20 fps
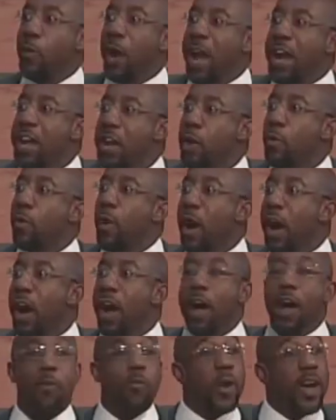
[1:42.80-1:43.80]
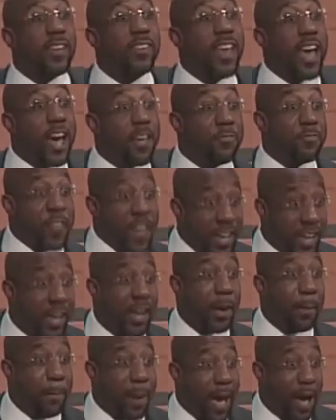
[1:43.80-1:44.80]
what in the world was I
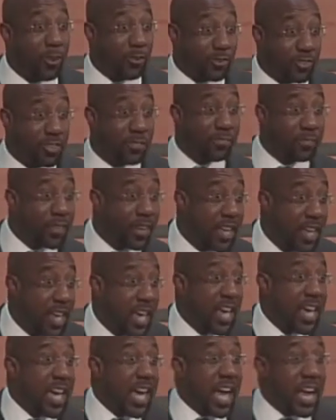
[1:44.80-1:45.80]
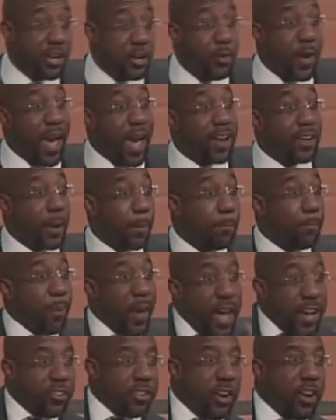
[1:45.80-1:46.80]
thinking about. And you had to
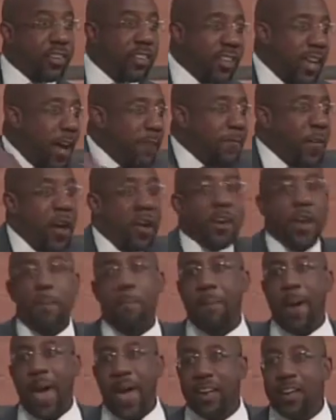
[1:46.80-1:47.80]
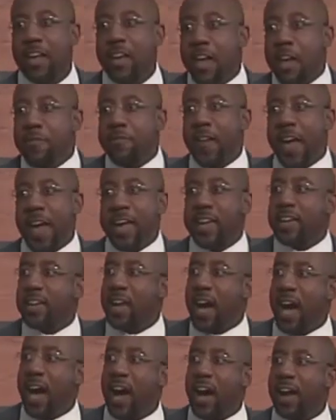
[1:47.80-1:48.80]
pat yourself on the back. Thank
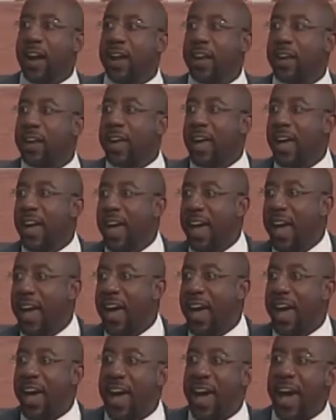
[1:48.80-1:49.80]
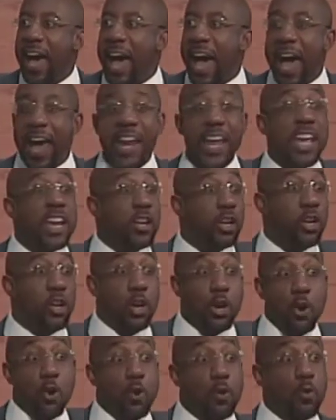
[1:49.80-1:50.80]
God I didn't
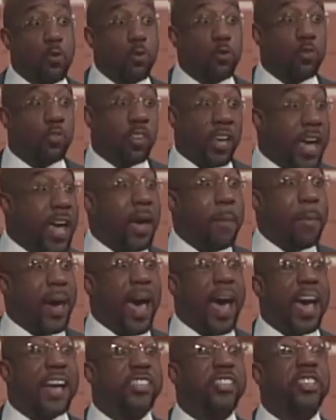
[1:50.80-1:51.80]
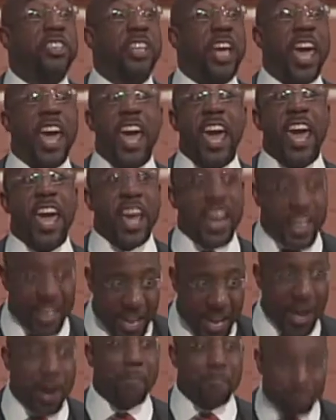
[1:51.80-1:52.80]
lose him, I shed
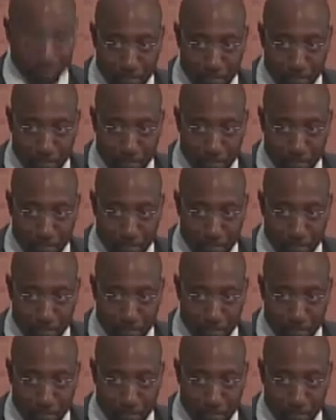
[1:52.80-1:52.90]
him.